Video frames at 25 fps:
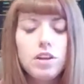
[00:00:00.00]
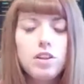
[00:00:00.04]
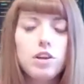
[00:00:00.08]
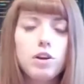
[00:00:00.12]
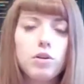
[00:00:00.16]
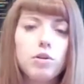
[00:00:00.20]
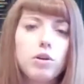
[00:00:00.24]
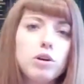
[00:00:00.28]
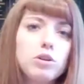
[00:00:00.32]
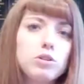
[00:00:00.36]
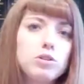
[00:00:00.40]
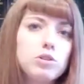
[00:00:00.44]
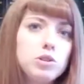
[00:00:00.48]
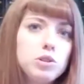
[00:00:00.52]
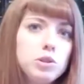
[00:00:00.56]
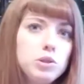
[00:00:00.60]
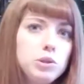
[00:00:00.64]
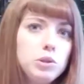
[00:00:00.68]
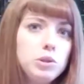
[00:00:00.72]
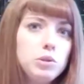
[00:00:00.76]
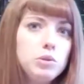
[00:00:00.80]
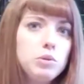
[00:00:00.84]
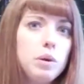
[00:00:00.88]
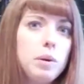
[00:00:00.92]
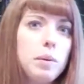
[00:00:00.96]
There are
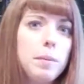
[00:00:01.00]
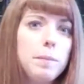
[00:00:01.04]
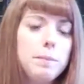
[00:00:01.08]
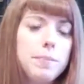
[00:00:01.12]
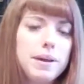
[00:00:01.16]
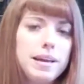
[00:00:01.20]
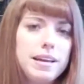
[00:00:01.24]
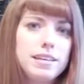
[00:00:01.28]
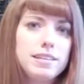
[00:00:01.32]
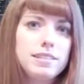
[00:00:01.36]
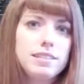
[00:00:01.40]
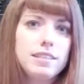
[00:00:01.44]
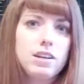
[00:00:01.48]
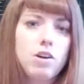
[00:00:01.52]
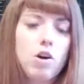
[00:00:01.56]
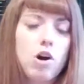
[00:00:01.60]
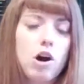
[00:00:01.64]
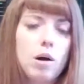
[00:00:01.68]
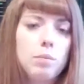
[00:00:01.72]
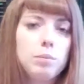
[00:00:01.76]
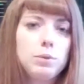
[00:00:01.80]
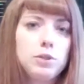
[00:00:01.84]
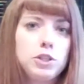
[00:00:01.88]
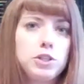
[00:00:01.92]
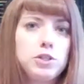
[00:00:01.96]
two basic
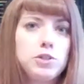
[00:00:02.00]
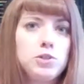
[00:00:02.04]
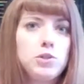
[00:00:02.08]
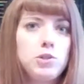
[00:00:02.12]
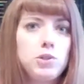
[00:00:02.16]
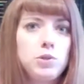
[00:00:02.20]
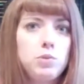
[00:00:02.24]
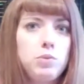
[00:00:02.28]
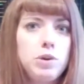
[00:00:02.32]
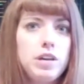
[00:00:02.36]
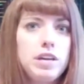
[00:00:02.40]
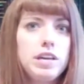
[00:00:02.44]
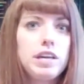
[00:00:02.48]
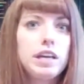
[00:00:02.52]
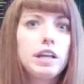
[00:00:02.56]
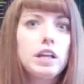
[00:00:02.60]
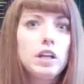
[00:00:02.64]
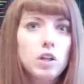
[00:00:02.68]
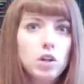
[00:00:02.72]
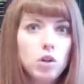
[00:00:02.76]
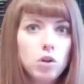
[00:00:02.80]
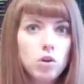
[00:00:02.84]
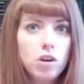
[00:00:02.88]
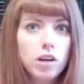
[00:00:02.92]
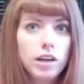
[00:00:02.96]
options that we
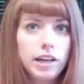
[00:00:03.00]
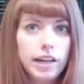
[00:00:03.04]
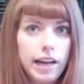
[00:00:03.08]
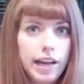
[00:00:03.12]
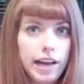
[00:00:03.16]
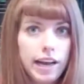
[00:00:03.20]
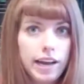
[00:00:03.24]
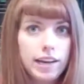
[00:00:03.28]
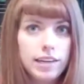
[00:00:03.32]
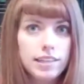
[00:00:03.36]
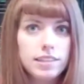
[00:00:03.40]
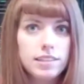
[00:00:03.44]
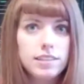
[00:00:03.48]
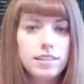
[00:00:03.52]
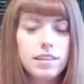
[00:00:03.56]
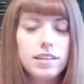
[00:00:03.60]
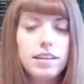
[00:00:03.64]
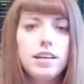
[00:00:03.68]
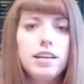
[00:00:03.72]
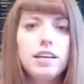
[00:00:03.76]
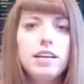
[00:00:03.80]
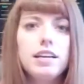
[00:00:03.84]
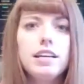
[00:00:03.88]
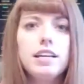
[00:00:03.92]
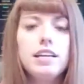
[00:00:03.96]
can look at
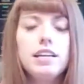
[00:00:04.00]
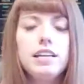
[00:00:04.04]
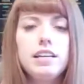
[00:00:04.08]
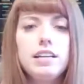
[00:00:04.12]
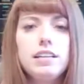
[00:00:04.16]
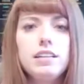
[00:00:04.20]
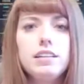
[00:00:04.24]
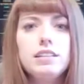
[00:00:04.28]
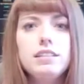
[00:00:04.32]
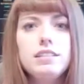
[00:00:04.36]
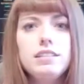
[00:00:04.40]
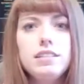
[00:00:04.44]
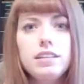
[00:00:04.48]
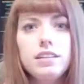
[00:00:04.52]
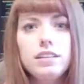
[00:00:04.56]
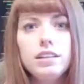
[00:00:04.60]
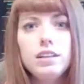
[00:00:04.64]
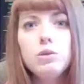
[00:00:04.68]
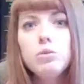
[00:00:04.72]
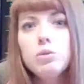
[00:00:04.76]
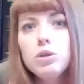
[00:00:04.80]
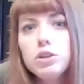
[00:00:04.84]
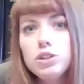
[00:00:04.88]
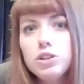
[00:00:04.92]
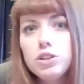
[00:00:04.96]
in
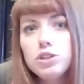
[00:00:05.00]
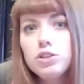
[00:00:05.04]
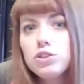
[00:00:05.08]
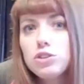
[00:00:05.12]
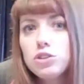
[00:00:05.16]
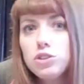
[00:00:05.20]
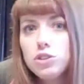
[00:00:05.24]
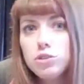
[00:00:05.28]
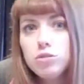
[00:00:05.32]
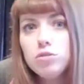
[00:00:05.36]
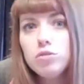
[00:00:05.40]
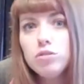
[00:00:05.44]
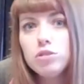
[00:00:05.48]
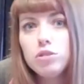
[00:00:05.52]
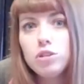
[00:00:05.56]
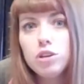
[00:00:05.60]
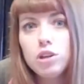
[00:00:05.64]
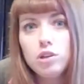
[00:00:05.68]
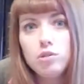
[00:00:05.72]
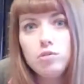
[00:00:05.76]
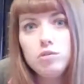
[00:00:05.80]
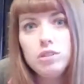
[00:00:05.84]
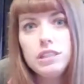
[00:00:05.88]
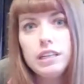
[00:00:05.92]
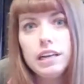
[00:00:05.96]
dealing with your student
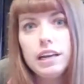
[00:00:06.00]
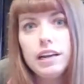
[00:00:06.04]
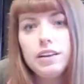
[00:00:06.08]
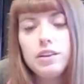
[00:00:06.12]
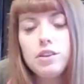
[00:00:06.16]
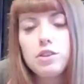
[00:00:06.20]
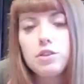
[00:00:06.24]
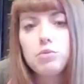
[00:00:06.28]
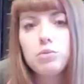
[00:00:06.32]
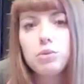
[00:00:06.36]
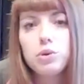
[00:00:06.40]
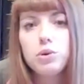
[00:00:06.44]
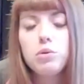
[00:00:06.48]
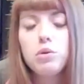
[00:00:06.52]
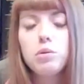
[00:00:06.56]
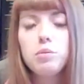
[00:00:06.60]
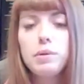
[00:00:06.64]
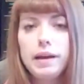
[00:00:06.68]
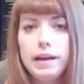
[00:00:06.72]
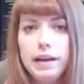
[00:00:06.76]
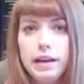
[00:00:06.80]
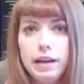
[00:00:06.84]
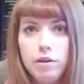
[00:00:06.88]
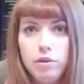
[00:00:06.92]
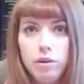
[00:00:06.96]
loan debt through a
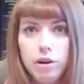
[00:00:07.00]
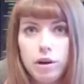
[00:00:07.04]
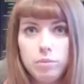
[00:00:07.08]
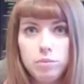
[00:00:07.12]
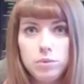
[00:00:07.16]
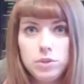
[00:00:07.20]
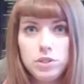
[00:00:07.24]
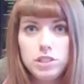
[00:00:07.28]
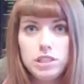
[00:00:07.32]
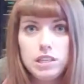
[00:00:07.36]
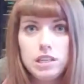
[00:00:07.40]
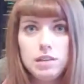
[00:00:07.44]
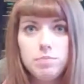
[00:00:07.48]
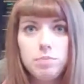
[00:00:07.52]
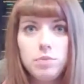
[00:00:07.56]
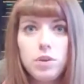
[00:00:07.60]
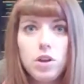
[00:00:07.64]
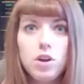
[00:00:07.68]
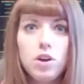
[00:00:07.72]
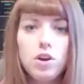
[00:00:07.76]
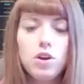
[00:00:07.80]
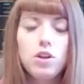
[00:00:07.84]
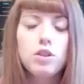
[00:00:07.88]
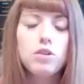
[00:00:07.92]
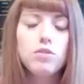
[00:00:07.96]
bankruptcy.
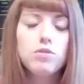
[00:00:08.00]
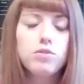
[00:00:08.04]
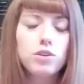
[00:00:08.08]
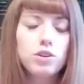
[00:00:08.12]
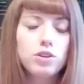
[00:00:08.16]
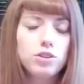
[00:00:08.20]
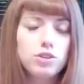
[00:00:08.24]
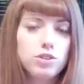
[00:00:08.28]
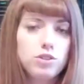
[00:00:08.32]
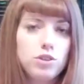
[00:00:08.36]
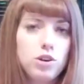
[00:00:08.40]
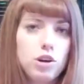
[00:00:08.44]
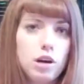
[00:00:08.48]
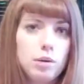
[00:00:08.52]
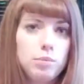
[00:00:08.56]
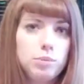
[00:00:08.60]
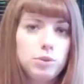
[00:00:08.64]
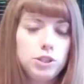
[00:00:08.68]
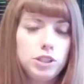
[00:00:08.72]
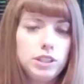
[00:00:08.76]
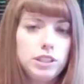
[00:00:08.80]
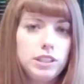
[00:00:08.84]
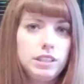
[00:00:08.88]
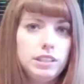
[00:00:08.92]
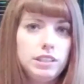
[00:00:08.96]
The first
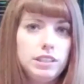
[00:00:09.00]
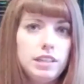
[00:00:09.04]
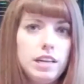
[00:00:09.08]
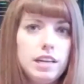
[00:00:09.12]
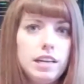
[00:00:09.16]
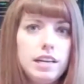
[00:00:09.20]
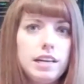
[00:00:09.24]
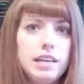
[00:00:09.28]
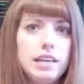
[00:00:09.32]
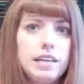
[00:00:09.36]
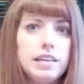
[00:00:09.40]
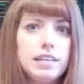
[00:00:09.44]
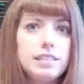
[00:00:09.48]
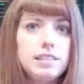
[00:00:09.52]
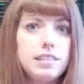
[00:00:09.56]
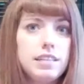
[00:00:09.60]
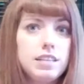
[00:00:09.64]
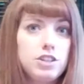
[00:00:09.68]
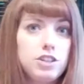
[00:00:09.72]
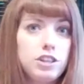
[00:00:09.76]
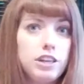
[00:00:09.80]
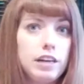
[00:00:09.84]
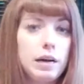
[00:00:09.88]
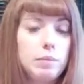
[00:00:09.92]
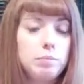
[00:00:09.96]
option is
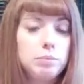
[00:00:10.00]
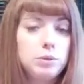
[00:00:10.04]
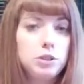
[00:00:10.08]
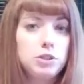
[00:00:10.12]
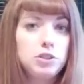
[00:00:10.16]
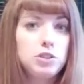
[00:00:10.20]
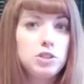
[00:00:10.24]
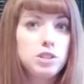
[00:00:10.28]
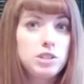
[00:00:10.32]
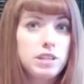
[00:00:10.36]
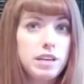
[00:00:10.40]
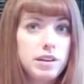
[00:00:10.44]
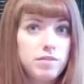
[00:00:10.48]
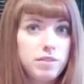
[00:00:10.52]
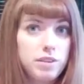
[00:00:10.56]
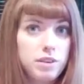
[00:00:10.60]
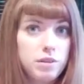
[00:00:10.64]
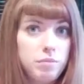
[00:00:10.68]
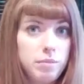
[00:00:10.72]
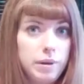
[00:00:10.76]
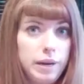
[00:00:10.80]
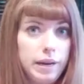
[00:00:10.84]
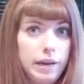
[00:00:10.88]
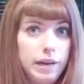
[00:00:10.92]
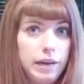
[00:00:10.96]
a Chapter
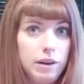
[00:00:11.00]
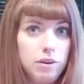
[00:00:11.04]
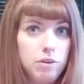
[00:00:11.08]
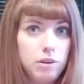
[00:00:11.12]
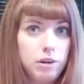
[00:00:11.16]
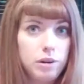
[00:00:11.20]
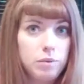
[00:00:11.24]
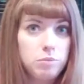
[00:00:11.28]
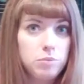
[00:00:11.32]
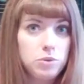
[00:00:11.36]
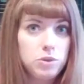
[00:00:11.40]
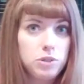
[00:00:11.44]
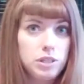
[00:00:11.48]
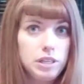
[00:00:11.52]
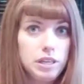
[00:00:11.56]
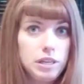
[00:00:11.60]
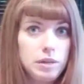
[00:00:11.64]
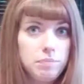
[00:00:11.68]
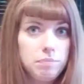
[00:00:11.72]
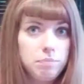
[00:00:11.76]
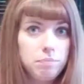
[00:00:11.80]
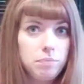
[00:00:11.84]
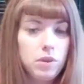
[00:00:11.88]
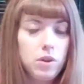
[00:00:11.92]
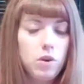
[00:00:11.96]
7
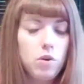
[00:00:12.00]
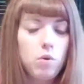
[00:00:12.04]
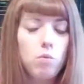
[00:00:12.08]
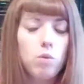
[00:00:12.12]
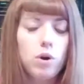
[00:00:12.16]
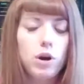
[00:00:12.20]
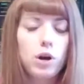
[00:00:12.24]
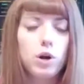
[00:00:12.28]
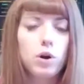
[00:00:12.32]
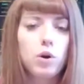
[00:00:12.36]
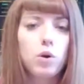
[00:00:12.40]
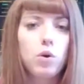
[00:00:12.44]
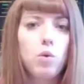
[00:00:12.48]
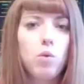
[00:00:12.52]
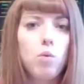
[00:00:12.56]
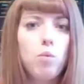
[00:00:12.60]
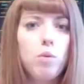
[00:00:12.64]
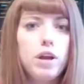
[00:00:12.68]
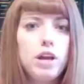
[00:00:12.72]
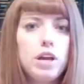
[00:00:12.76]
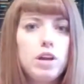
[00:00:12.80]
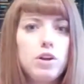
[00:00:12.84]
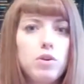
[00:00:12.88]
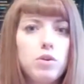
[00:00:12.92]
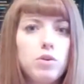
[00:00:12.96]
bankruptcy, where
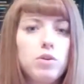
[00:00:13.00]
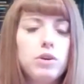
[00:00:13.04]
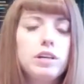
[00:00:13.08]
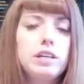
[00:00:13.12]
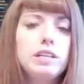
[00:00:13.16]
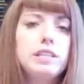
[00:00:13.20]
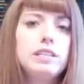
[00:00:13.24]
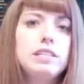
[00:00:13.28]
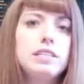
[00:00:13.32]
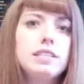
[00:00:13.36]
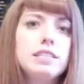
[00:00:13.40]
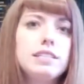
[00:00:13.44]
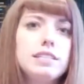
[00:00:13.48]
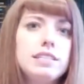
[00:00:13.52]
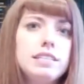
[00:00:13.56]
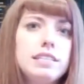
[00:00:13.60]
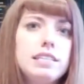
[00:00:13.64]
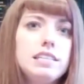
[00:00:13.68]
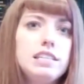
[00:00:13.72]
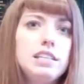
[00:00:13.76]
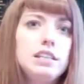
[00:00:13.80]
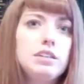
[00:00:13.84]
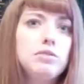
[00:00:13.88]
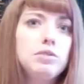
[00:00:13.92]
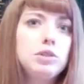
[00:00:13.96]
we could
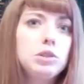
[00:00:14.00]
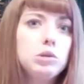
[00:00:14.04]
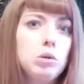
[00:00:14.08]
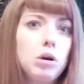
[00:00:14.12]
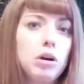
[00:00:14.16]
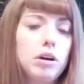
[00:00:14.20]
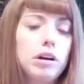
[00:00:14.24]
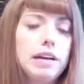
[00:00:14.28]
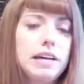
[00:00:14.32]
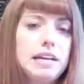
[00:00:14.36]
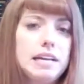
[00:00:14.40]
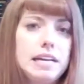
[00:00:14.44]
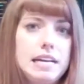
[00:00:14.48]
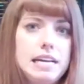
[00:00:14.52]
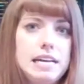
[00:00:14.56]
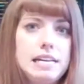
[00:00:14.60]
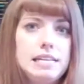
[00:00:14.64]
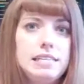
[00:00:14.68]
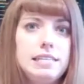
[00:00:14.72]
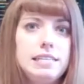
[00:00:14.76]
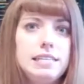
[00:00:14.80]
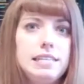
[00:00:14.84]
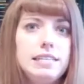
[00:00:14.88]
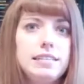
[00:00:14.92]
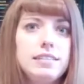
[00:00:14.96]
see if you are a
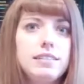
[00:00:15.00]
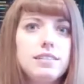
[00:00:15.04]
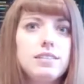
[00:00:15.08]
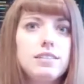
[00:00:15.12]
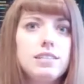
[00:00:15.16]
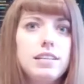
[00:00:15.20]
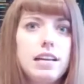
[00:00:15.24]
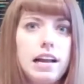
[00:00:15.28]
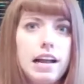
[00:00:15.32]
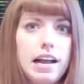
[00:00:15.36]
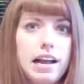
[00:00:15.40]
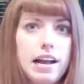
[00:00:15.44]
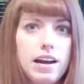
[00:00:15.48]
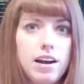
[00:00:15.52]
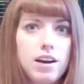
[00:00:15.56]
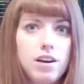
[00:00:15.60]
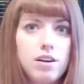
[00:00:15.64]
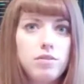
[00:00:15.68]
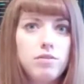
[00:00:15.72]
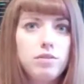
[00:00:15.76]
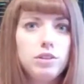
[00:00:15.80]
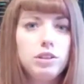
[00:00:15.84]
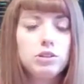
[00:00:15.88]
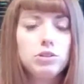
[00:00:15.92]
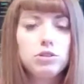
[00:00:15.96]
candidate to
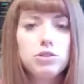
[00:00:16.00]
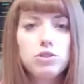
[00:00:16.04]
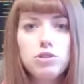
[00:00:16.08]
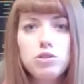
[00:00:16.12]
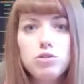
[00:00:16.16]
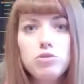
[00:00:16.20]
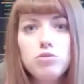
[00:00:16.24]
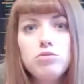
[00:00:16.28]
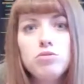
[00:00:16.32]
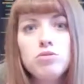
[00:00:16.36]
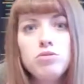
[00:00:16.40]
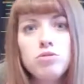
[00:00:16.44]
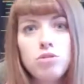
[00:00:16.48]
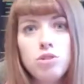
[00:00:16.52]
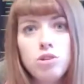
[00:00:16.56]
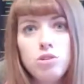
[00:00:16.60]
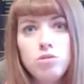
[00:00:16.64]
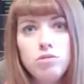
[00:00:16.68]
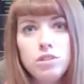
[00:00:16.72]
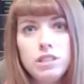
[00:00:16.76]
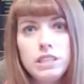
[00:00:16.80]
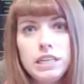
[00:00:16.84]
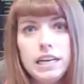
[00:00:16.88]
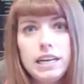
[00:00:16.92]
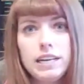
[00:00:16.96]
have your student
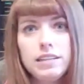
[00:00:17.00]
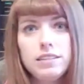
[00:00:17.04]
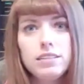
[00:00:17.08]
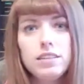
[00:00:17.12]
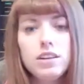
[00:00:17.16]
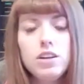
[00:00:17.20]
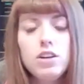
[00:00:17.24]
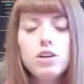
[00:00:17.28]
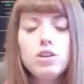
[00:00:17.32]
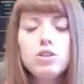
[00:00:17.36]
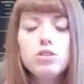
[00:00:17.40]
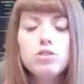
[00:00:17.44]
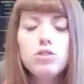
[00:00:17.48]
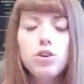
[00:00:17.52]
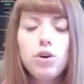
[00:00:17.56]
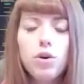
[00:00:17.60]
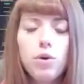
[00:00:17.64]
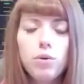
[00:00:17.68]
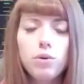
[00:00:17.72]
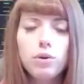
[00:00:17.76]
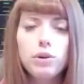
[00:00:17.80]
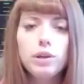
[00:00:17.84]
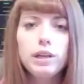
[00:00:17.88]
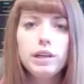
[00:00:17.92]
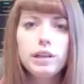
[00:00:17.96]
loan debt
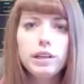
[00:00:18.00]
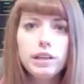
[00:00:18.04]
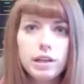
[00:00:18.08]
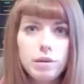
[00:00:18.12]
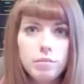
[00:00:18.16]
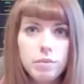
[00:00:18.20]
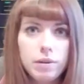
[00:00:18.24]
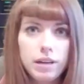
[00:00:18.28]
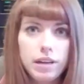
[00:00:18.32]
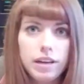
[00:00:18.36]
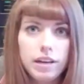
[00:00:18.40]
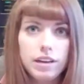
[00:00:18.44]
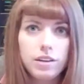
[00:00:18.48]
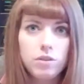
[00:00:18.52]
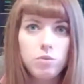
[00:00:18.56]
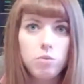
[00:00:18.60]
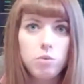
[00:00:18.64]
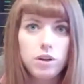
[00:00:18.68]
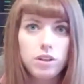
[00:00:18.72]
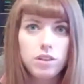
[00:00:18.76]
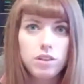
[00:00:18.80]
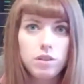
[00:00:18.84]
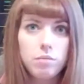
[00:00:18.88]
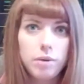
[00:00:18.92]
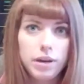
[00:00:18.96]
totally eliminated
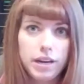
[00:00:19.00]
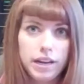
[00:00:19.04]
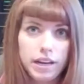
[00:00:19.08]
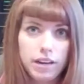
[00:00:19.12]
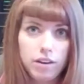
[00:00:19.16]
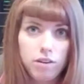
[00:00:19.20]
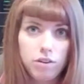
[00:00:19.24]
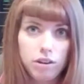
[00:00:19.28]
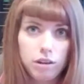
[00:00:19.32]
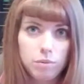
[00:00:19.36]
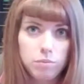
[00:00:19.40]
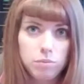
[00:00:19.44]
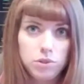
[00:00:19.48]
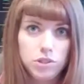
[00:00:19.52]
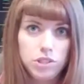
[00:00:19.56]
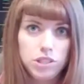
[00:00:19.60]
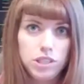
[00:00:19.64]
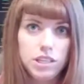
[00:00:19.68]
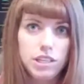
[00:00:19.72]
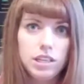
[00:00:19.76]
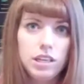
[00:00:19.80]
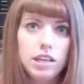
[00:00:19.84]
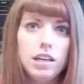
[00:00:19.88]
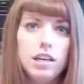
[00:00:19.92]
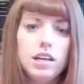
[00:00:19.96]
with the
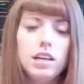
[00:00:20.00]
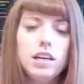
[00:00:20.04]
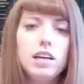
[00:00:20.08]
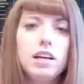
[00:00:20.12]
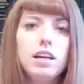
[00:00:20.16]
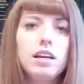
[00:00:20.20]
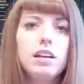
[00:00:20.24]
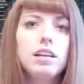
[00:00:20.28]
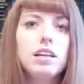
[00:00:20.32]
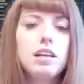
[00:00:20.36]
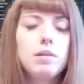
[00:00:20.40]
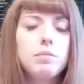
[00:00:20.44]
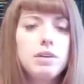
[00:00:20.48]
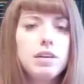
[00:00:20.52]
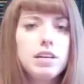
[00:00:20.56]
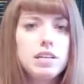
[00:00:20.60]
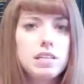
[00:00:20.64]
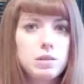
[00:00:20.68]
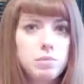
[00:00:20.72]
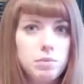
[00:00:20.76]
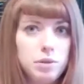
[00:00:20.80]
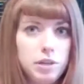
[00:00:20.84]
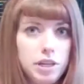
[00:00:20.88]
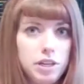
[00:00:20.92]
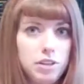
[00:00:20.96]
bankruptcy. Well, let me
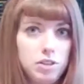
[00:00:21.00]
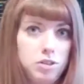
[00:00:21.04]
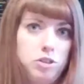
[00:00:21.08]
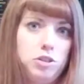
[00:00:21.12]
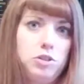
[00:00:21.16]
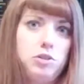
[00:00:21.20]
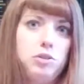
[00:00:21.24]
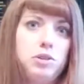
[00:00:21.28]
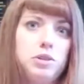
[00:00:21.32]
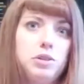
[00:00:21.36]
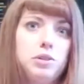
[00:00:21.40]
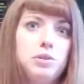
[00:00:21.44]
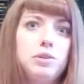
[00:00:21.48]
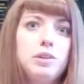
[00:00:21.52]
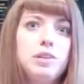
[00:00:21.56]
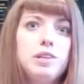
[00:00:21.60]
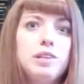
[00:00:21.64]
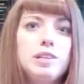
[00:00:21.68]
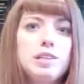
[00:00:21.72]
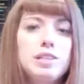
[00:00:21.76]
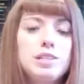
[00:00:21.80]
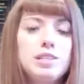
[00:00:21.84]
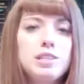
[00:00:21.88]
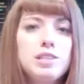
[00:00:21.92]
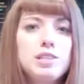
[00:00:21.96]
explain to you.
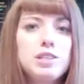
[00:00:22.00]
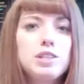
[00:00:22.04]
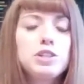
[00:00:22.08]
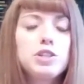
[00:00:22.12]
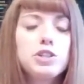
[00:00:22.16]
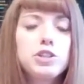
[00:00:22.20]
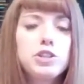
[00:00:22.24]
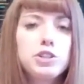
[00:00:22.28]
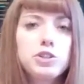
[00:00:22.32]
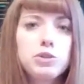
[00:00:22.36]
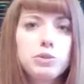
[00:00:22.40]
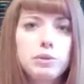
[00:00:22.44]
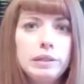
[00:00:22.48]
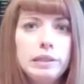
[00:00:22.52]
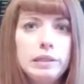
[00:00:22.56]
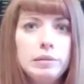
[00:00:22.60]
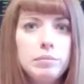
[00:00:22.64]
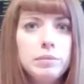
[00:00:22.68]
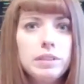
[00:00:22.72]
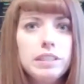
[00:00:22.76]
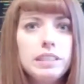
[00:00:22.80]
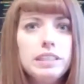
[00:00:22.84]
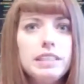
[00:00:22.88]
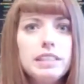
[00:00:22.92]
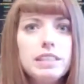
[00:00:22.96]
This is
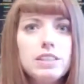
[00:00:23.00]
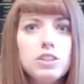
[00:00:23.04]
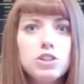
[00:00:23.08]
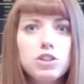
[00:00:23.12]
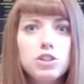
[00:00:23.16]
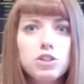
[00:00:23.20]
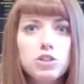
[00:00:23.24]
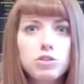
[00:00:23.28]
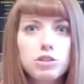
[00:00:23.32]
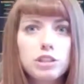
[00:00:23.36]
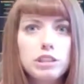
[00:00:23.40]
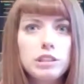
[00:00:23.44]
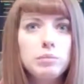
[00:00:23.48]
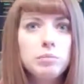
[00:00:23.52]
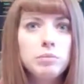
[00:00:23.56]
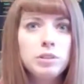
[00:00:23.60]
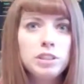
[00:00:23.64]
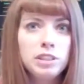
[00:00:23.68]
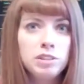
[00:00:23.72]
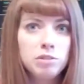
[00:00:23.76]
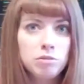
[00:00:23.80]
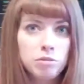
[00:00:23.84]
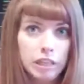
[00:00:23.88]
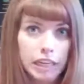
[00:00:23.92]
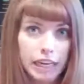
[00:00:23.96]
extremely,
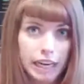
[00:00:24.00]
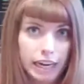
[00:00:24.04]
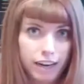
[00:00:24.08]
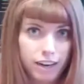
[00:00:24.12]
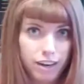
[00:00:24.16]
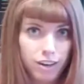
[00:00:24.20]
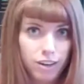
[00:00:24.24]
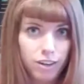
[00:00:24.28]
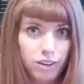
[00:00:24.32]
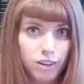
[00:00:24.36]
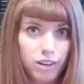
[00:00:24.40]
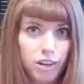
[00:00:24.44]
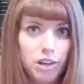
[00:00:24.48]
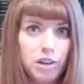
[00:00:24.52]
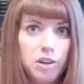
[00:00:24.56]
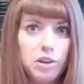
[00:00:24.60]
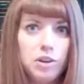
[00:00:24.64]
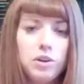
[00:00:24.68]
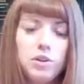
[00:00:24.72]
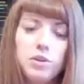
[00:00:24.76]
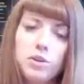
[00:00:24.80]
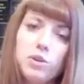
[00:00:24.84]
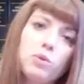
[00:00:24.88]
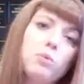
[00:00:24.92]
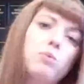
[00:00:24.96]
extremely rare
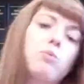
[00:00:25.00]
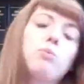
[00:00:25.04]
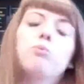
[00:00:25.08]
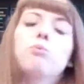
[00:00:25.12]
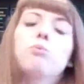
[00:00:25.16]
that